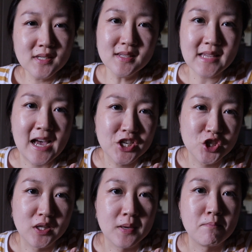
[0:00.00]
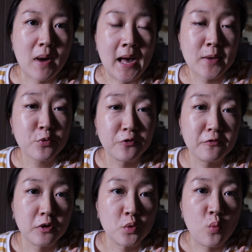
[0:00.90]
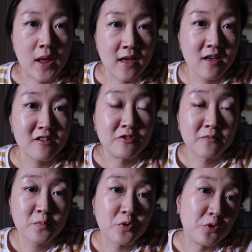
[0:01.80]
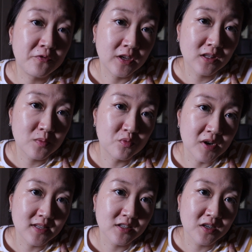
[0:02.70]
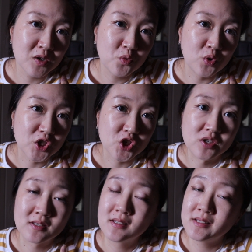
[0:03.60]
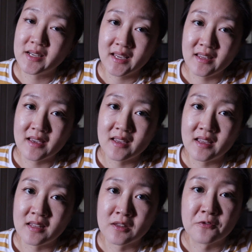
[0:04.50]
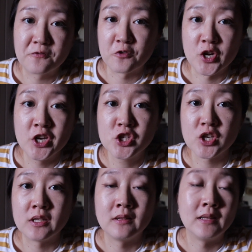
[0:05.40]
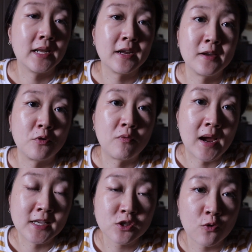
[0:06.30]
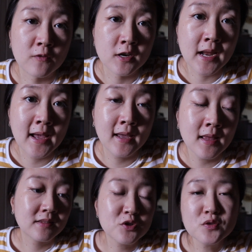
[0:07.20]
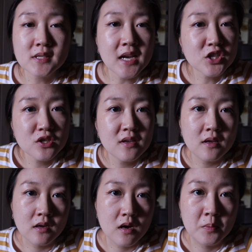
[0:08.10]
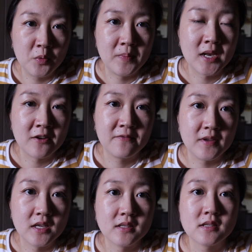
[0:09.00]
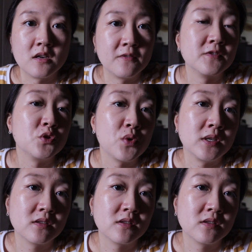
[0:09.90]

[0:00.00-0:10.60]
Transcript: is actually my preferred way of proofing the bread dough, which is sticking it in the fridge and letting it rise overnight. There's actually a couple benefits of doing